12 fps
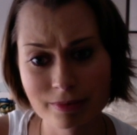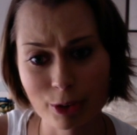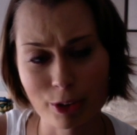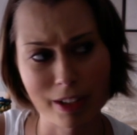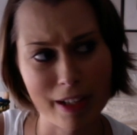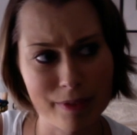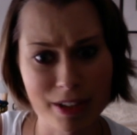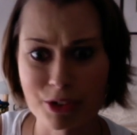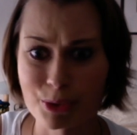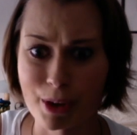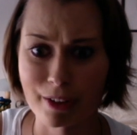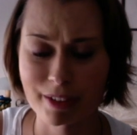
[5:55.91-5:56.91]
or 11 and
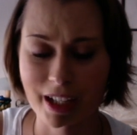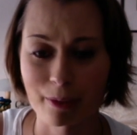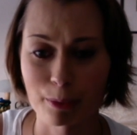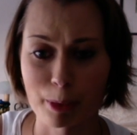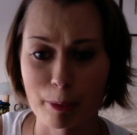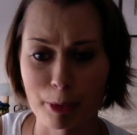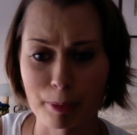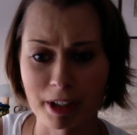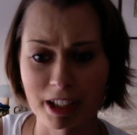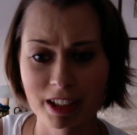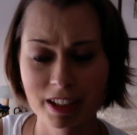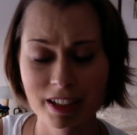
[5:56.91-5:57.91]
12, I can't remember,
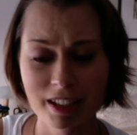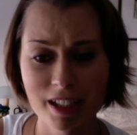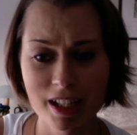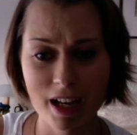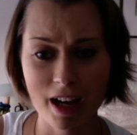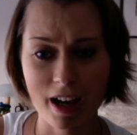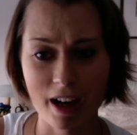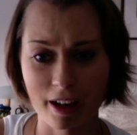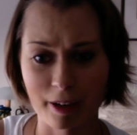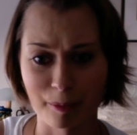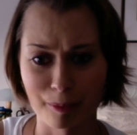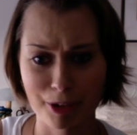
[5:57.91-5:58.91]
but
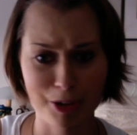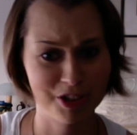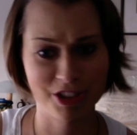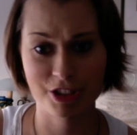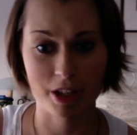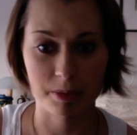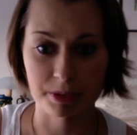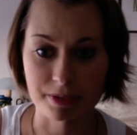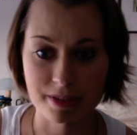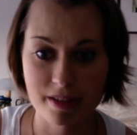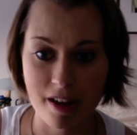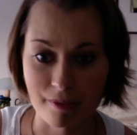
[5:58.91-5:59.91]
there's just
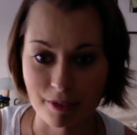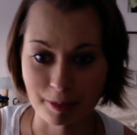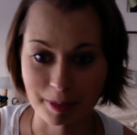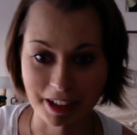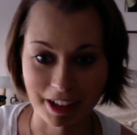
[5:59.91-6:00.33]
doubles of them, and